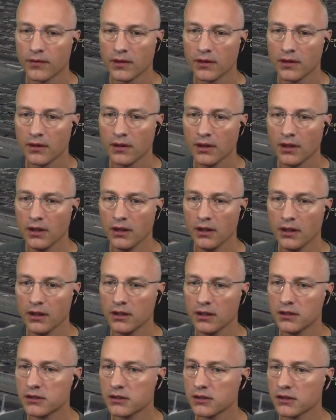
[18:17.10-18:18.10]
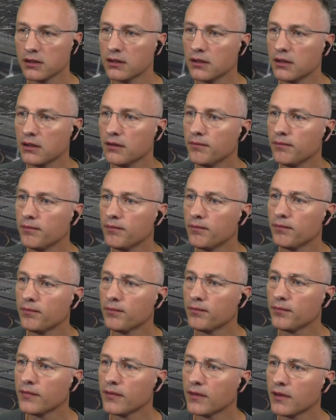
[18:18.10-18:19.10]
There he is.
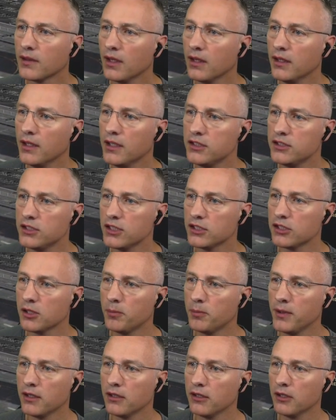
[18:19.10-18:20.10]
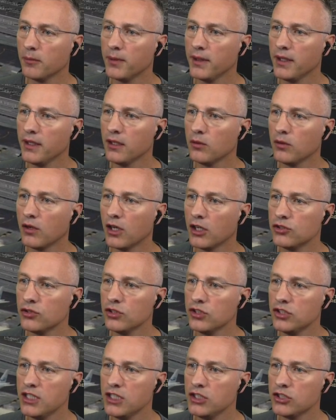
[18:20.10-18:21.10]
He's just appeared up here. As soon
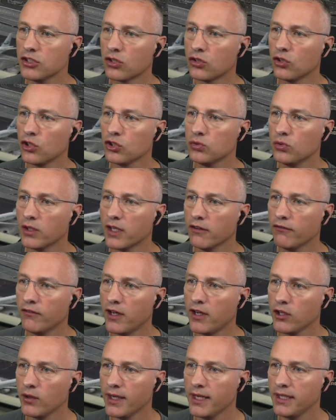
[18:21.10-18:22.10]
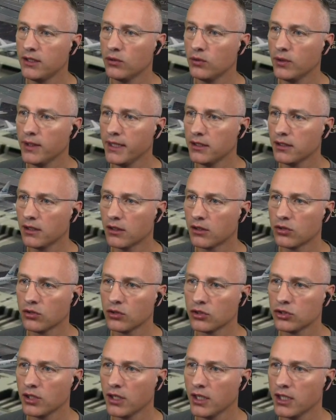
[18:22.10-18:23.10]
as he's across, we'll get value 808
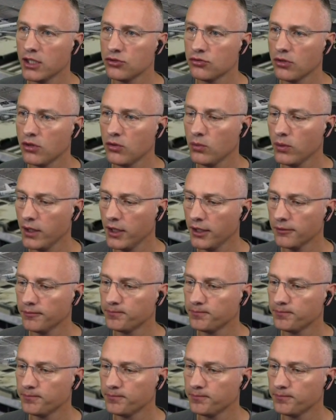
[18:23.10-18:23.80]
across to his runway.